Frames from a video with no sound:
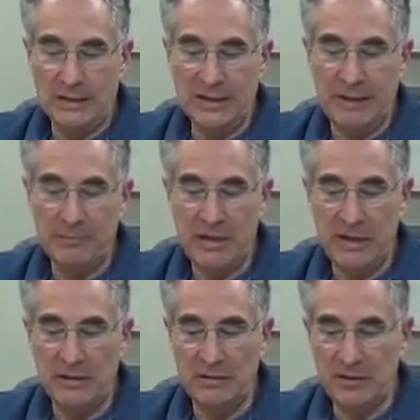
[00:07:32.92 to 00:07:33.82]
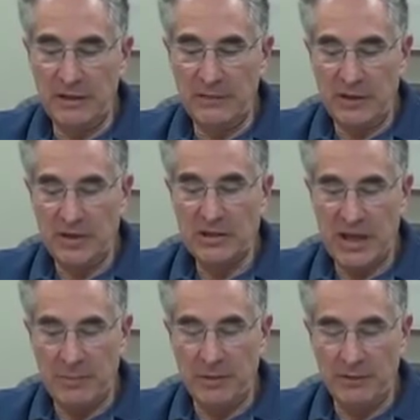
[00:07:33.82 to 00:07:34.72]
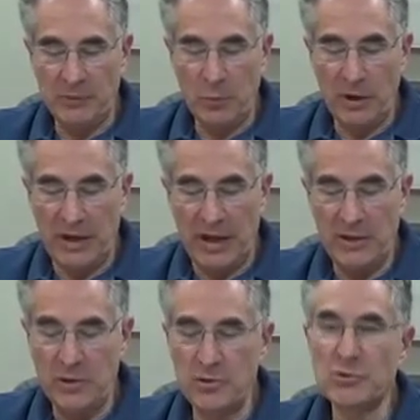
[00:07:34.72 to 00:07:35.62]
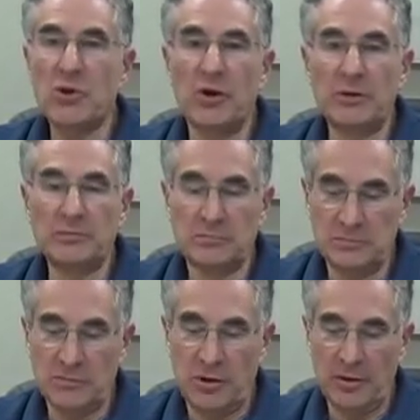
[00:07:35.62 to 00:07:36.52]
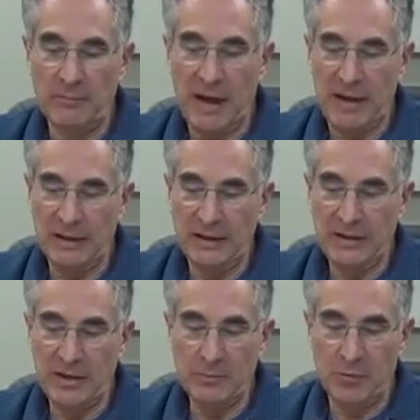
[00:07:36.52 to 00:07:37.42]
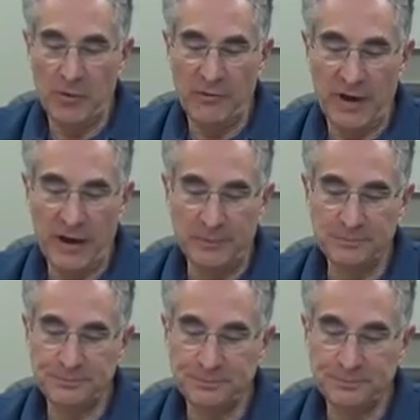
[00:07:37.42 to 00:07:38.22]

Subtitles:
Let me give you an example of the one I use on my LinkedIn profile.